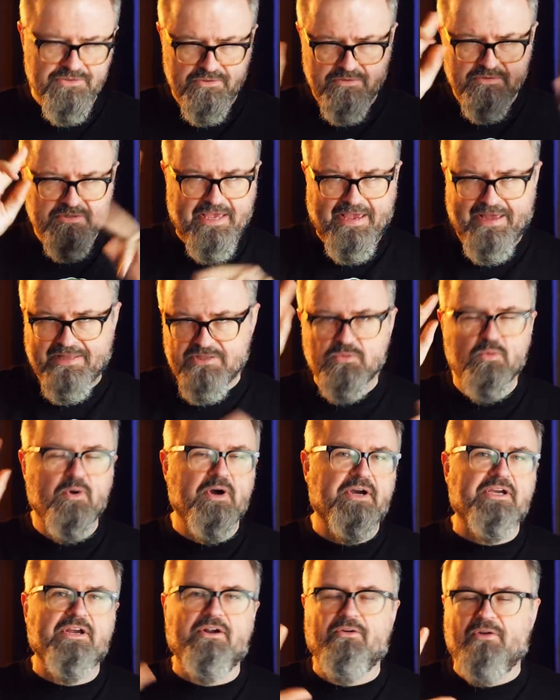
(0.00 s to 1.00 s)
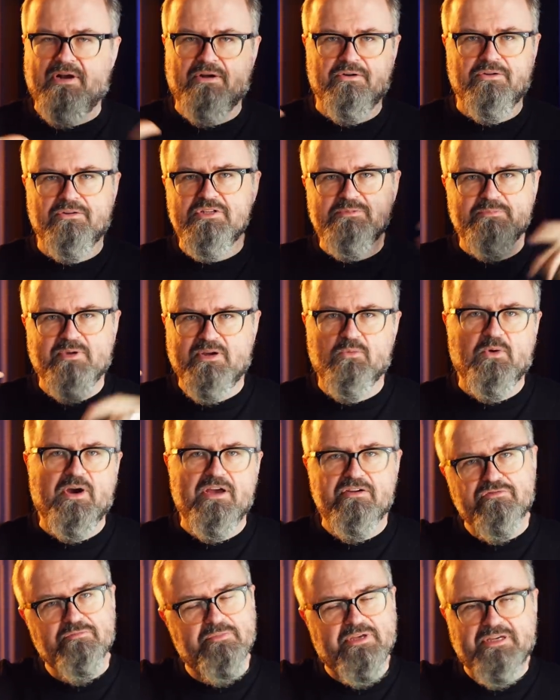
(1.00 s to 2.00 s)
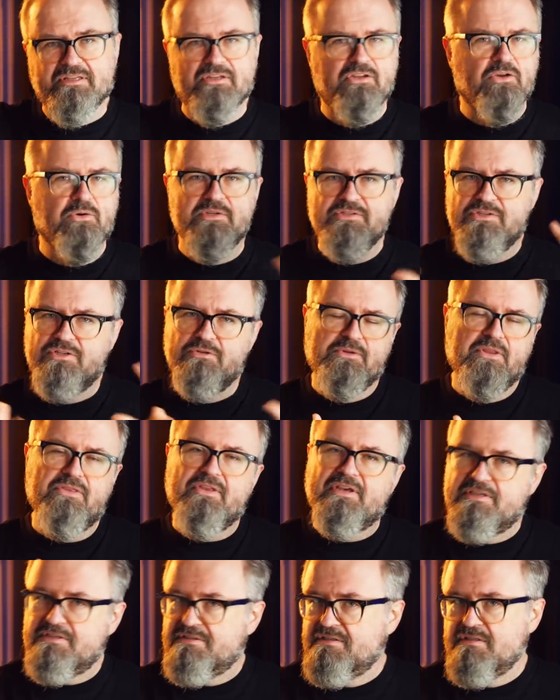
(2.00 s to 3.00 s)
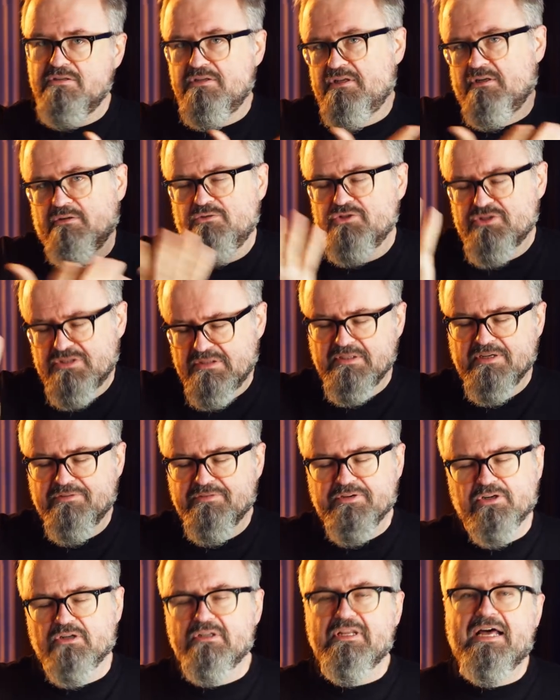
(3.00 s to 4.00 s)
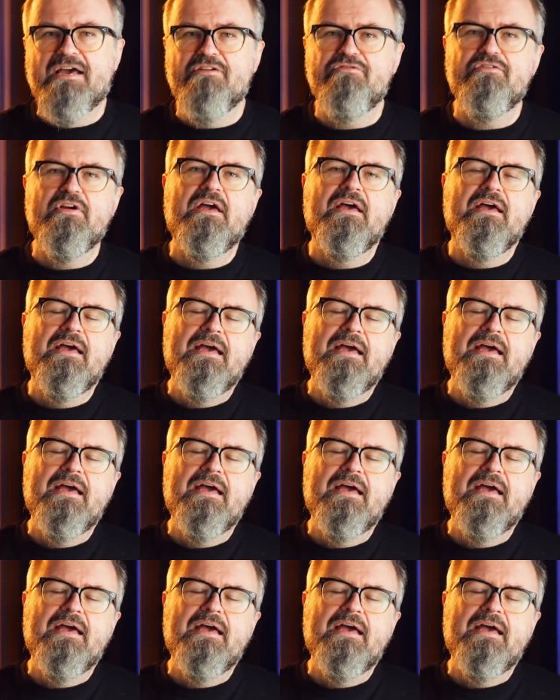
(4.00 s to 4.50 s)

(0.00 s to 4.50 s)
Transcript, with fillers: There's cats walking around, there's my wife making noise, doing things that, you know, just living her life.